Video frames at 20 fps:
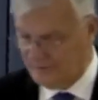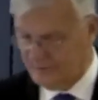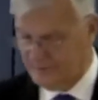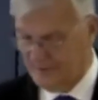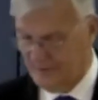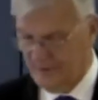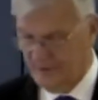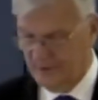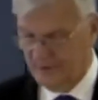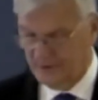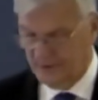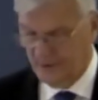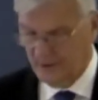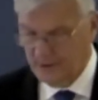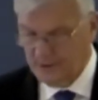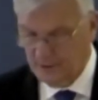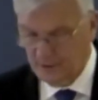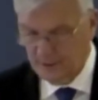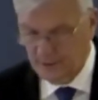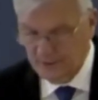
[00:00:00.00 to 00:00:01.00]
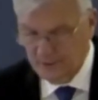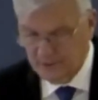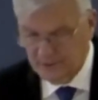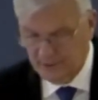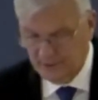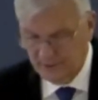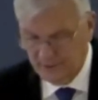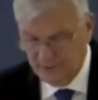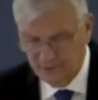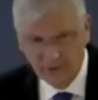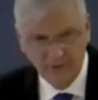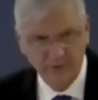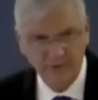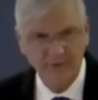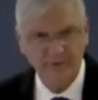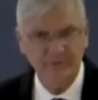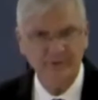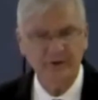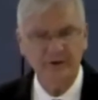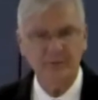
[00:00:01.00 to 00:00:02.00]
an argument that the author of
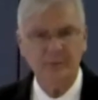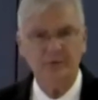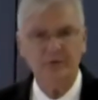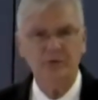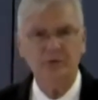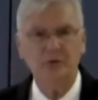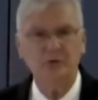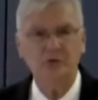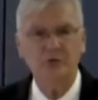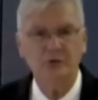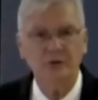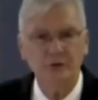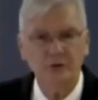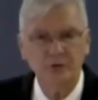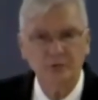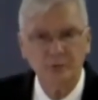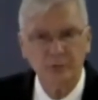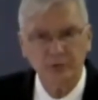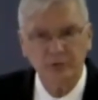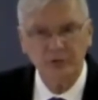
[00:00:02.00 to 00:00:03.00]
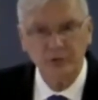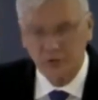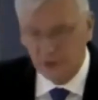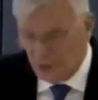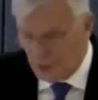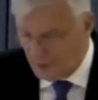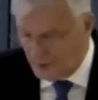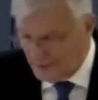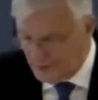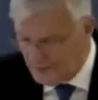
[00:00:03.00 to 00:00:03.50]
Hebrews is pursuing,